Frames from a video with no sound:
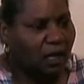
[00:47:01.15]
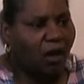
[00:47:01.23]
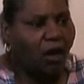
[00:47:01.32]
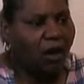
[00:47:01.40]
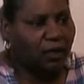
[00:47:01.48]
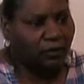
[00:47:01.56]

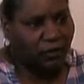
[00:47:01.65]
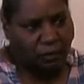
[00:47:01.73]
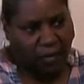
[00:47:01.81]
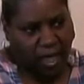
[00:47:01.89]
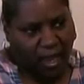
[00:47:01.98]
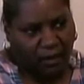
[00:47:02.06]
heart of
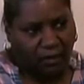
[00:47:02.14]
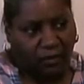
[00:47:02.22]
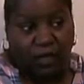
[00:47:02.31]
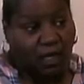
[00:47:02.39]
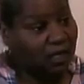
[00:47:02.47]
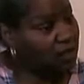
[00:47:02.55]
the matter.
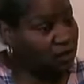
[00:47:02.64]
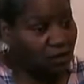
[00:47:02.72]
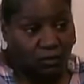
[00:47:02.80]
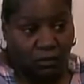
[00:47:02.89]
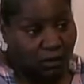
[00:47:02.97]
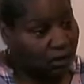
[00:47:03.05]
There is
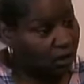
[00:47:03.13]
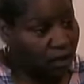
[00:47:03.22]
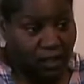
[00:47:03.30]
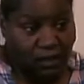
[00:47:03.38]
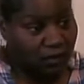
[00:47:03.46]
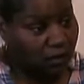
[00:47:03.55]
no
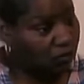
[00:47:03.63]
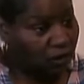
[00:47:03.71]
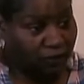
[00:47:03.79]
there is no